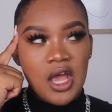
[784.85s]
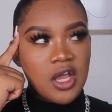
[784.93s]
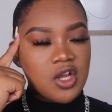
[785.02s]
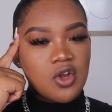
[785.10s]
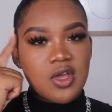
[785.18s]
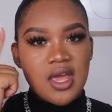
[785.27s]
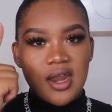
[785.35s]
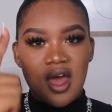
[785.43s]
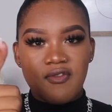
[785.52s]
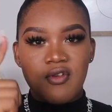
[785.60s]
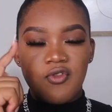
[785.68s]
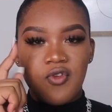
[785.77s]
You can
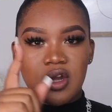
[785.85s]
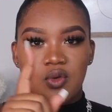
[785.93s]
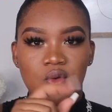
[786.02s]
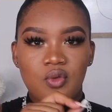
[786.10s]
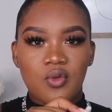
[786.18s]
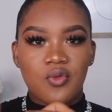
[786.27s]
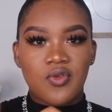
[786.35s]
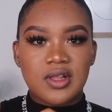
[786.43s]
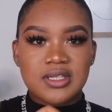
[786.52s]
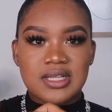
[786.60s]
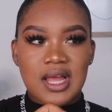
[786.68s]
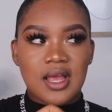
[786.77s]
have a friend who
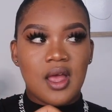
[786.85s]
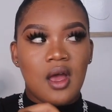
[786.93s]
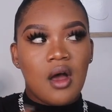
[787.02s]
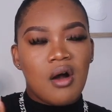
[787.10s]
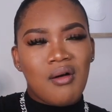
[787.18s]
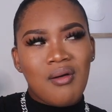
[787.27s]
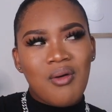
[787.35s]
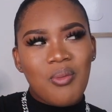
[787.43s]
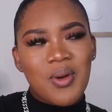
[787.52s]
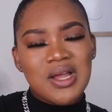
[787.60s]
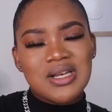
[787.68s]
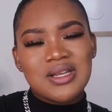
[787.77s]
feels like, oh,
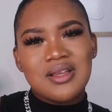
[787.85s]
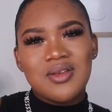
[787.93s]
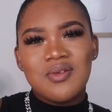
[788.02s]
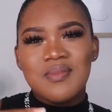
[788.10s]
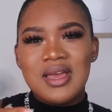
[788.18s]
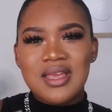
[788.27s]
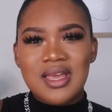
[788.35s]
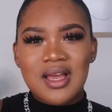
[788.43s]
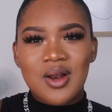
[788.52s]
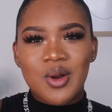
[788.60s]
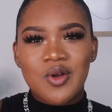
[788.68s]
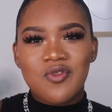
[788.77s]
but you're making a
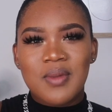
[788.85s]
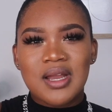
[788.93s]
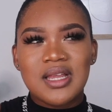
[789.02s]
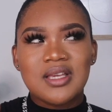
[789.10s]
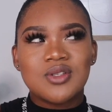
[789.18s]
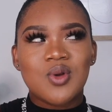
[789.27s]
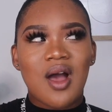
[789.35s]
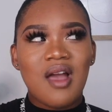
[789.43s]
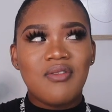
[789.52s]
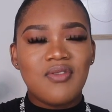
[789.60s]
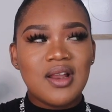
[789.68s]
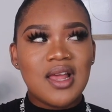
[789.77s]
lot of money, so I
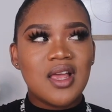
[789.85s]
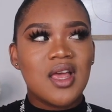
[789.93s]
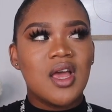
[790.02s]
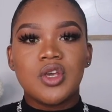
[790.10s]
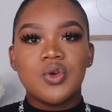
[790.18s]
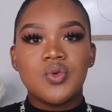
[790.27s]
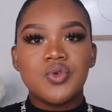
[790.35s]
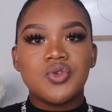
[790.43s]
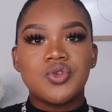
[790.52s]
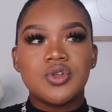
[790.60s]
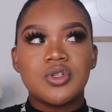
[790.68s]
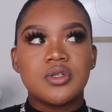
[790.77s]
feel like you
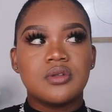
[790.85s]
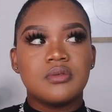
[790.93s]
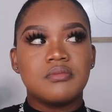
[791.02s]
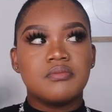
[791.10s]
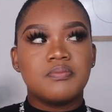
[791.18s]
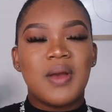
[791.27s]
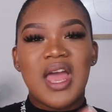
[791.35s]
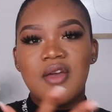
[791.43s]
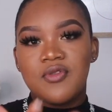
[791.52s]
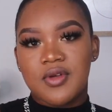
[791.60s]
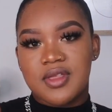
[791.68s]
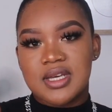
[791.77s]
should pay
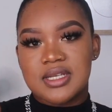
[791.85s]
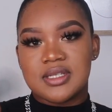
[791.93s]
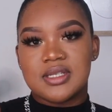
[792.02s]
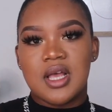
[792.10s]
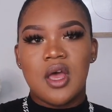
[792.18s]
for this.